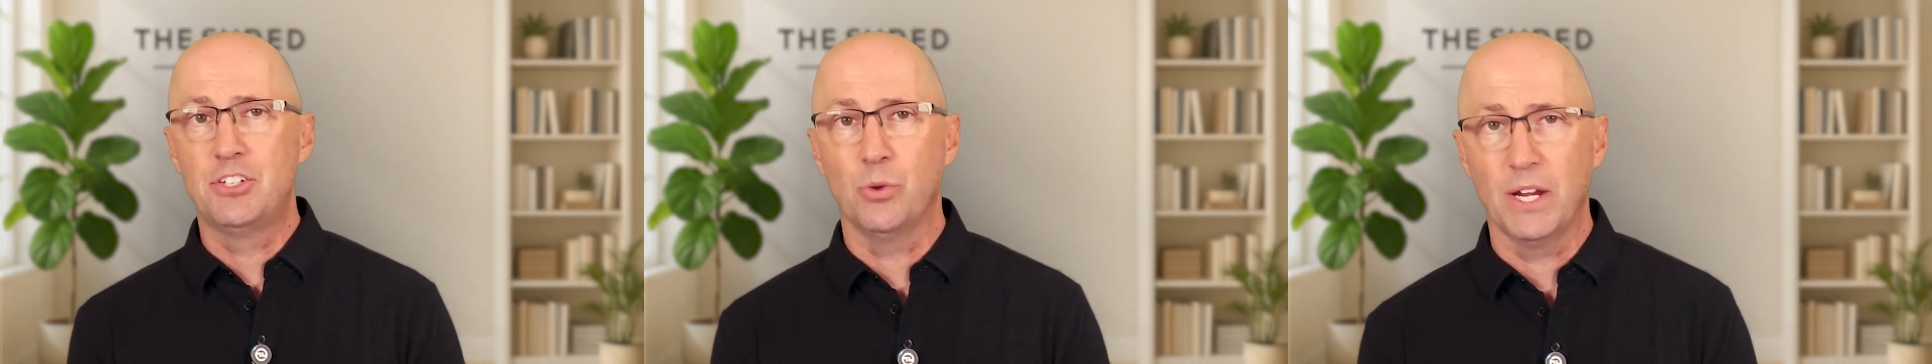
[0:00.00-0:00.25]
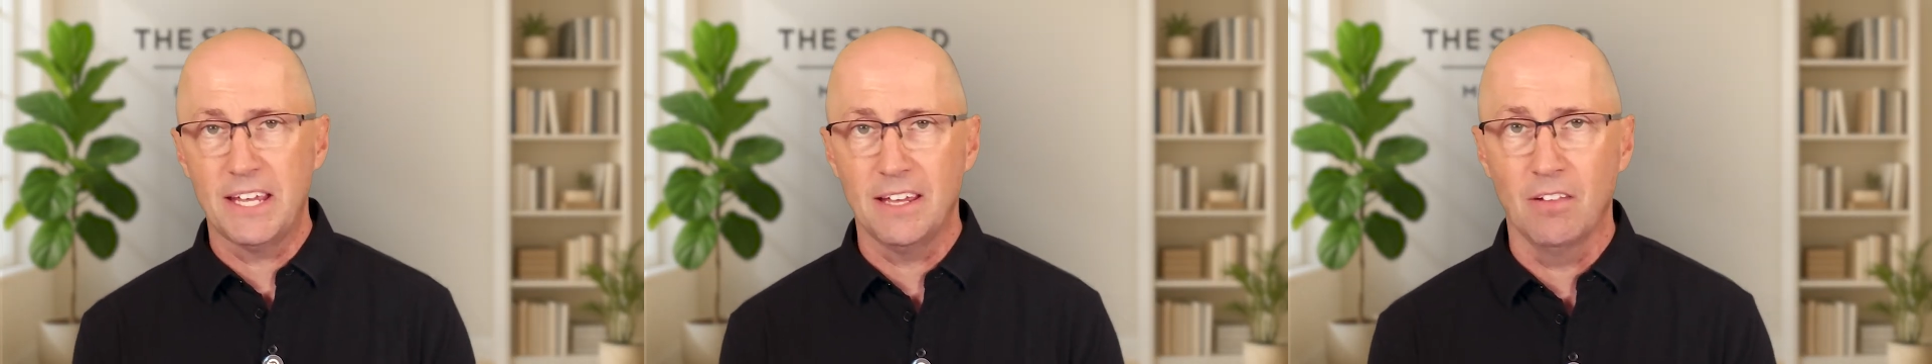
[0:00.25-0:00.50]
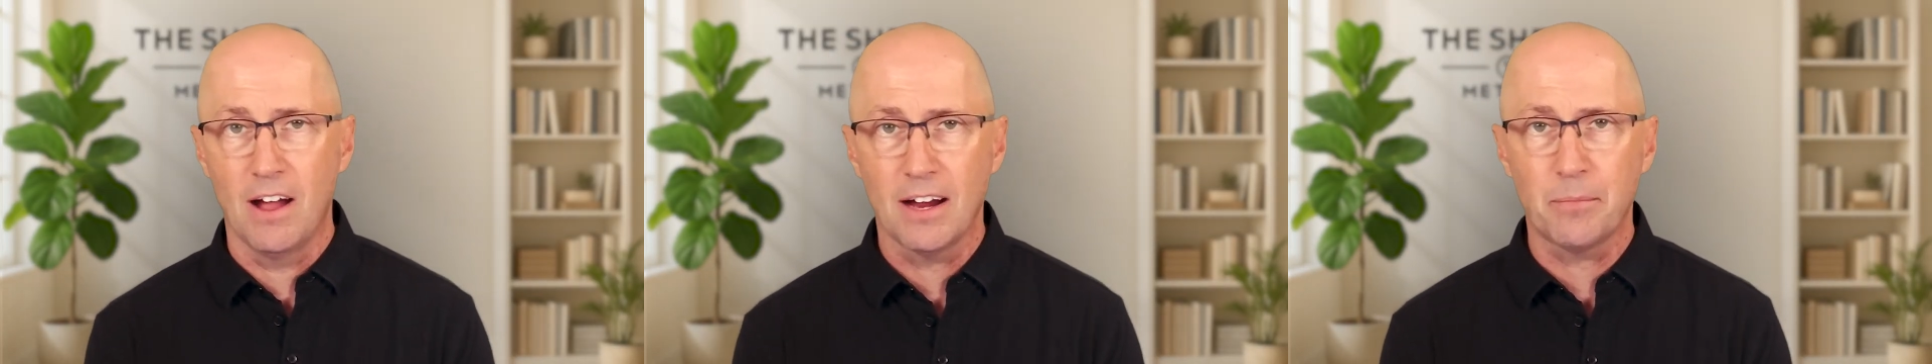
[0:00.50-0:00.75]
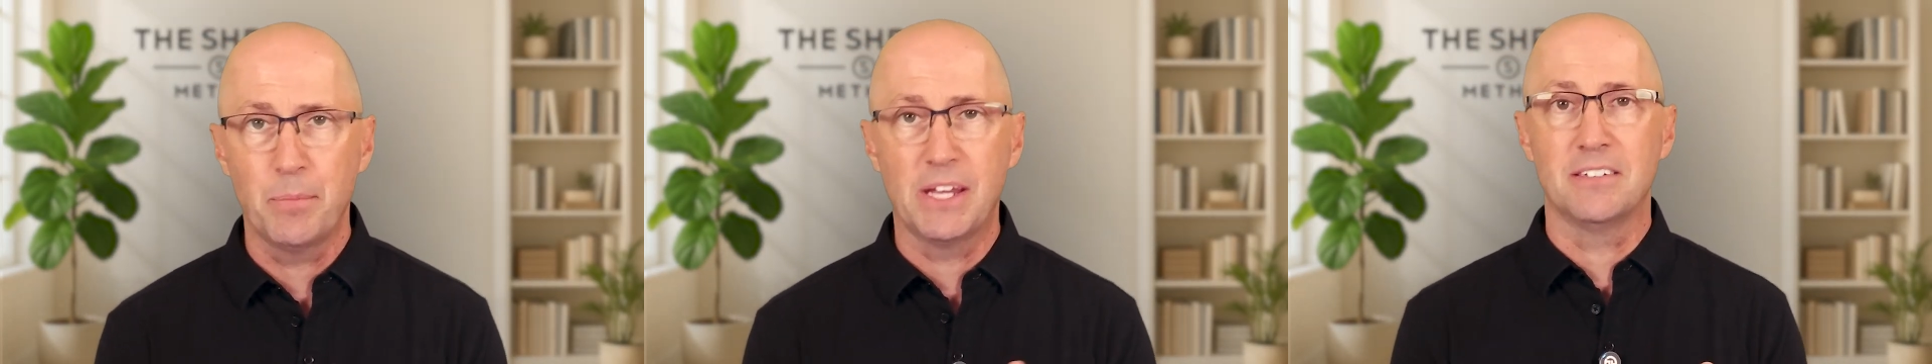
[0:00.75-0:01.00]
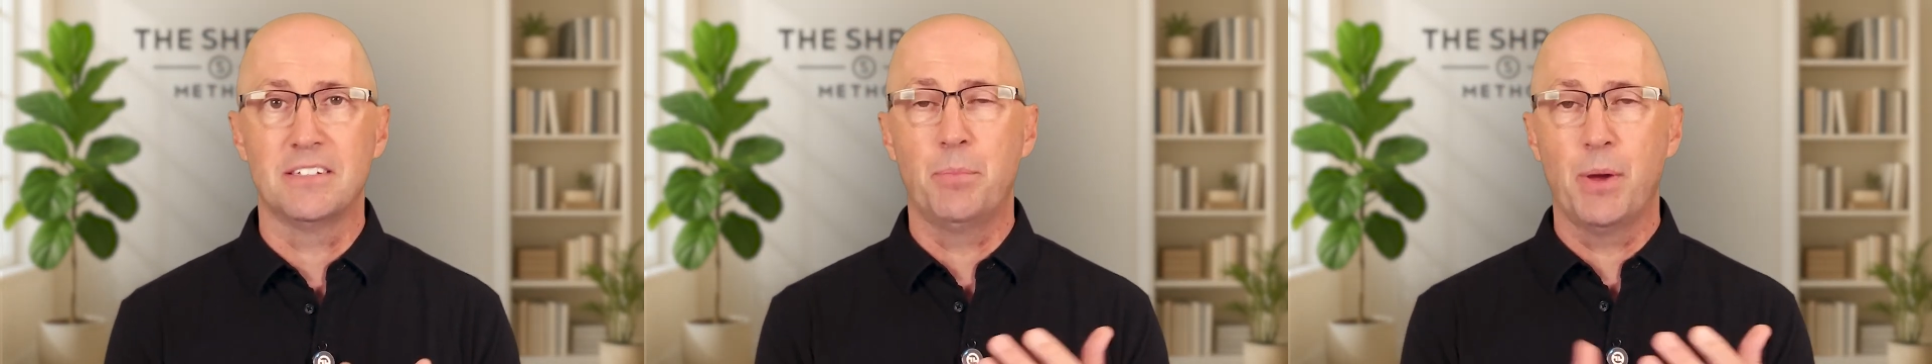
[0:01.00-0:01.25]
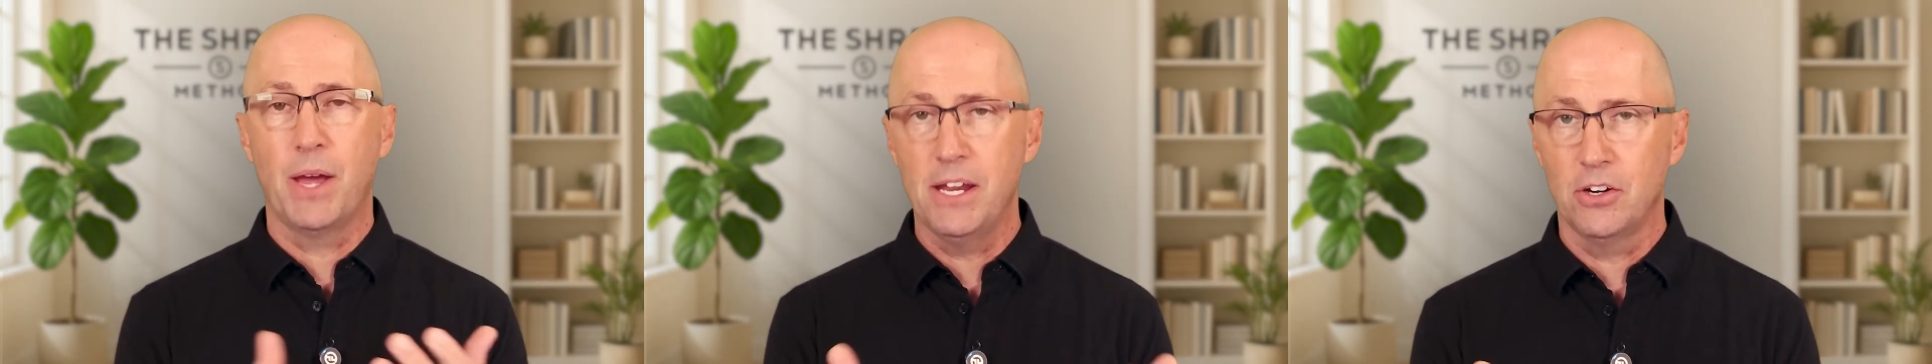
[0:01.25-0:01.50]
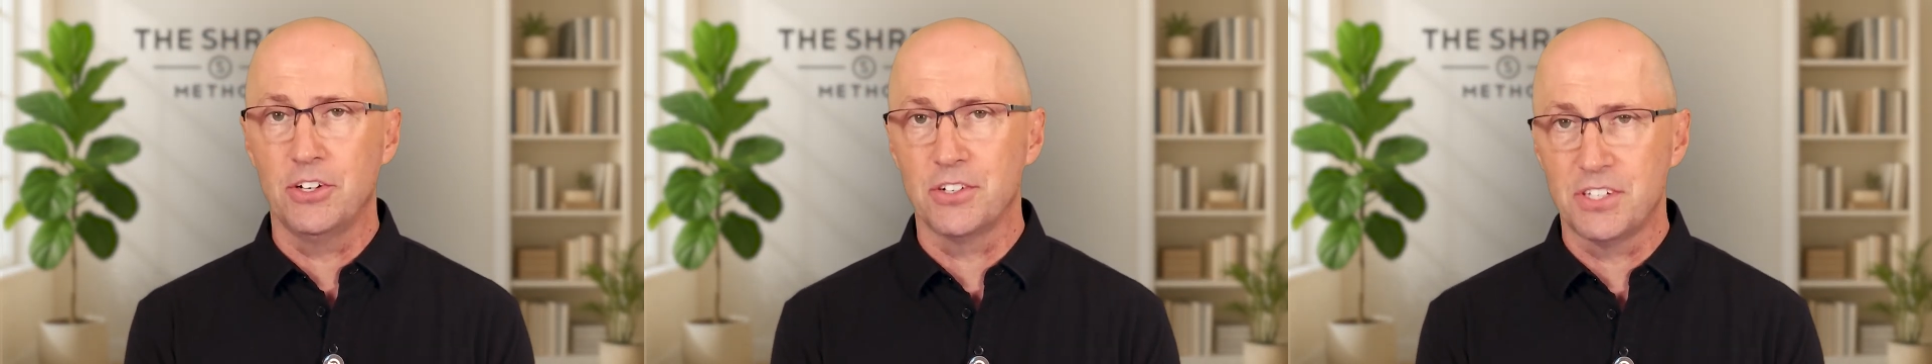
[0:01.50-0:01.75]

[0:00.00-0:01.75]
to a HELOC because depending on your